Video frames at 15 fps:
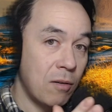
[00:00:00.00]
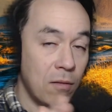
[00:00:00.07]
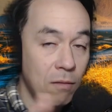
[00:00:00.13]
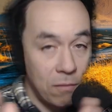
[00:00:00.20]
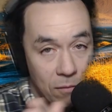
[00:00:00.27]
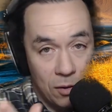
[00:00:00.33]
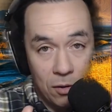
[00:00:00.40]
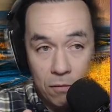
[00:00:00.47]
or
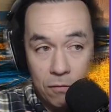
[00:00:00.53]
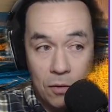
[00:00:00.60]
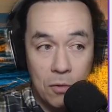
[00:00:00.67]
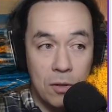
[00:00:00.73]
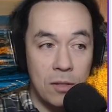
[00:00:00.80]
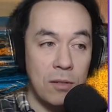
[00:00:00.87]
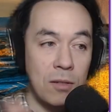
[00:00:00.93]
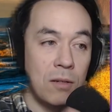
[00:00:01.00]

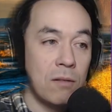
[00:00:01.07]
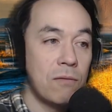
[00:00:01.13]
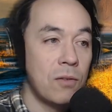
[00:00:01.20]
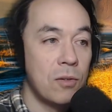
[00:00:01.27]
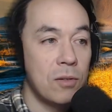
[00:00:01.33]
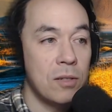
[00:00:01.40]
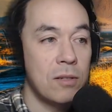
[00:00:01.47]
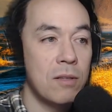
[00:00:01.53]
focus here,
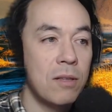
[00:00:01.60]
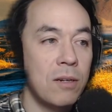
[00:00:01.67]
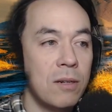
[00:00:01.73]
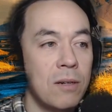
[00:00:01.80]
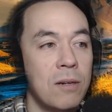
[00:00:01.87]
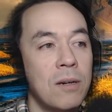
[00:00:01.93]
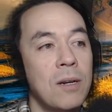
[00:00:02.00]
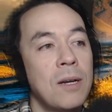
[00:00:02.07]
focus
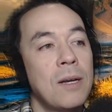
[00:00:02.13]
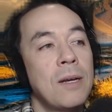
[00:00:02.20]
there.